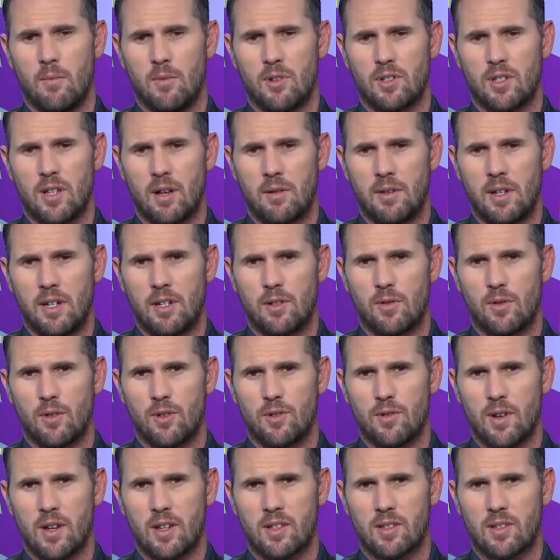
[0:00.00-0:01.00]
which they'll need to
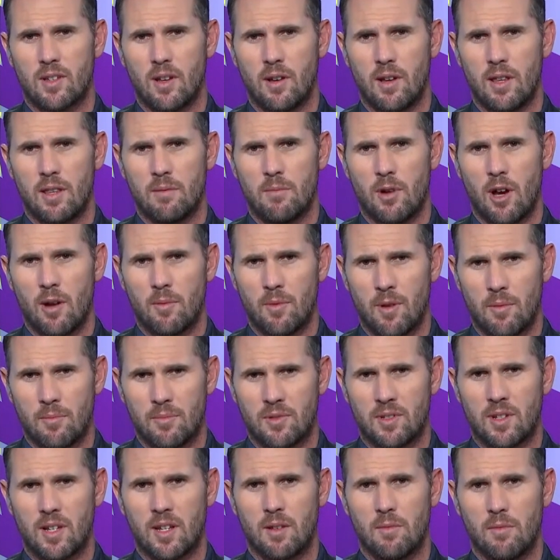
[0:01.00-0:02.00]
address. So at the moment,
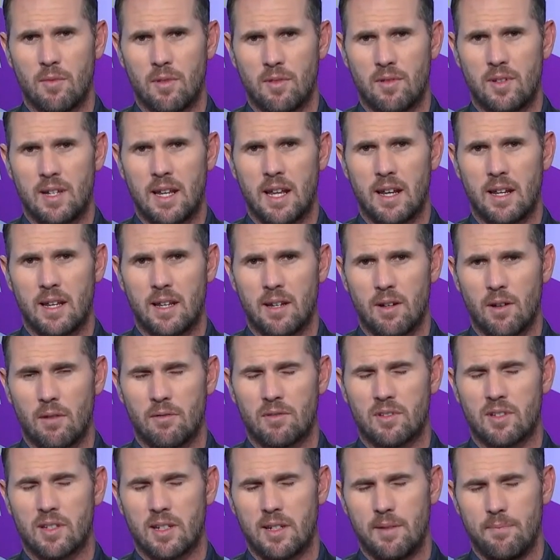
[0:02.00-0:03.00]
I'm sticking with Delhi, and
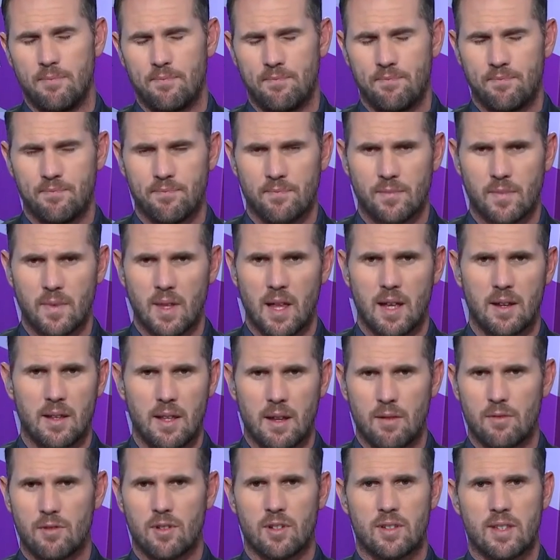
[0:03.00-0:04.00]
obviously that
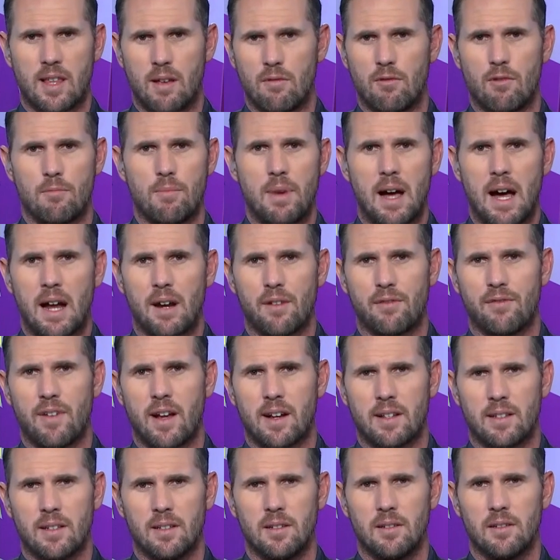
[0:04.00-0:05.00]
Rabada
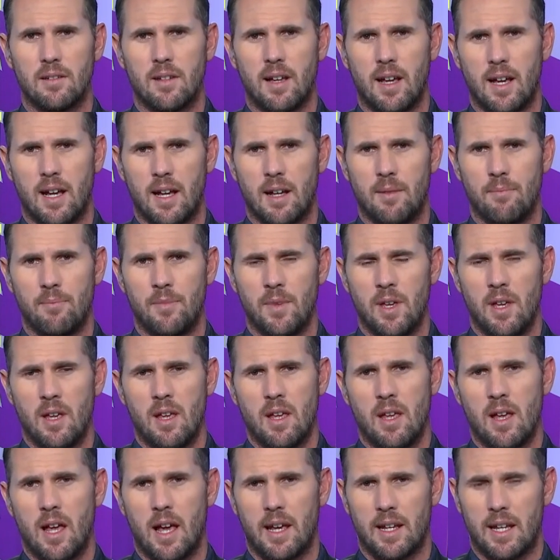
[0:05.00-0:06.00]
factor
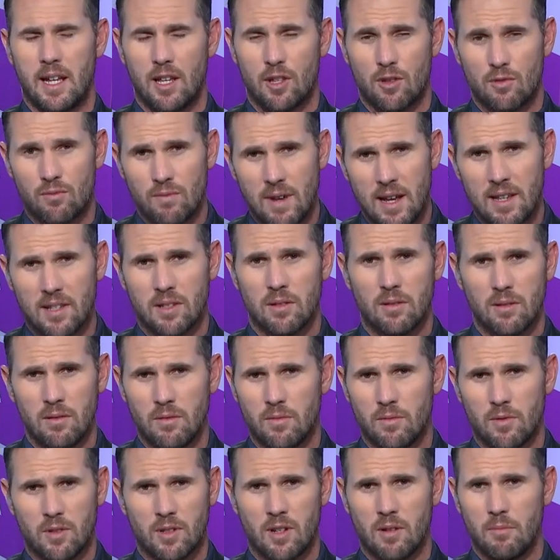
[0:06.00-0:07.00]
against Russell,
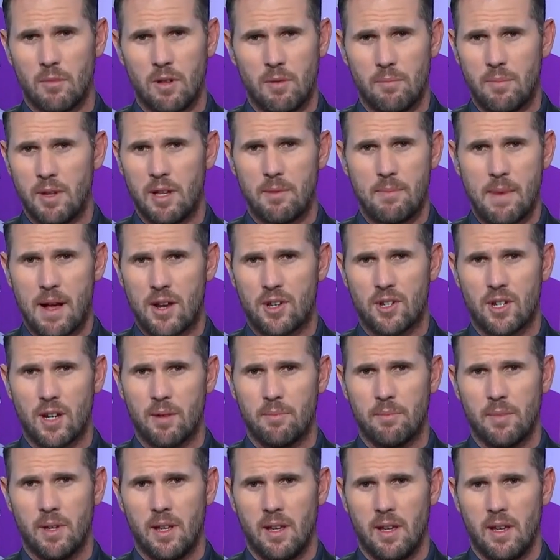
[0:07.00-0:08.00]
which is going to be a big
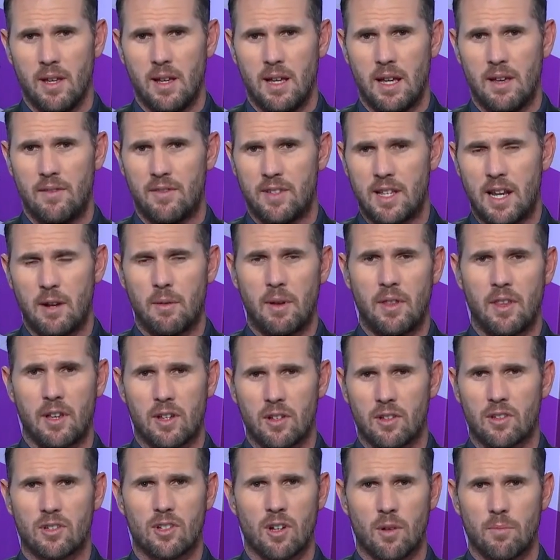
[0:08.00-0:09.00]
matchup. If there's anyone that
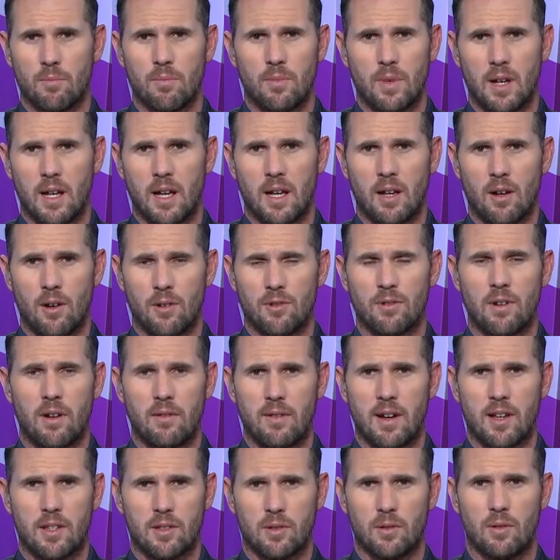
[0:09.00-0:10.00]
can stop Andre
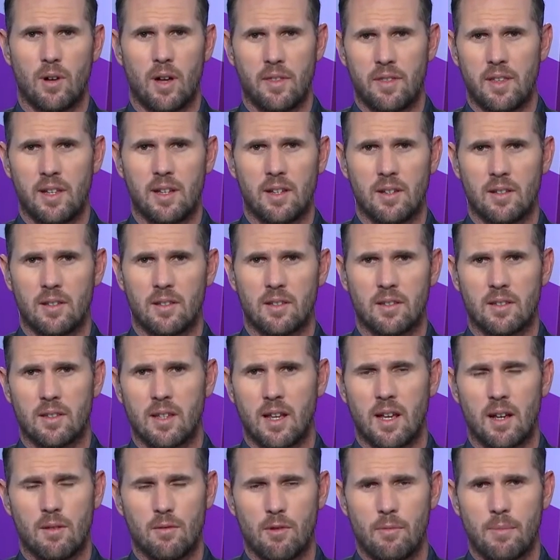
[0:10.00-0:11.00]
Russell, I think it's
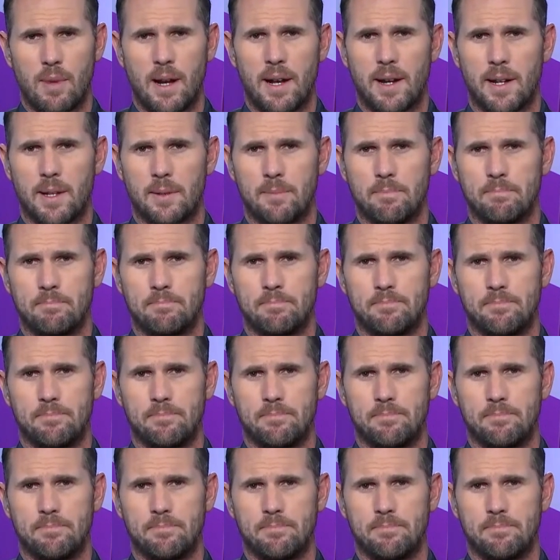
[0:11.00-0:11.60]
Rabada.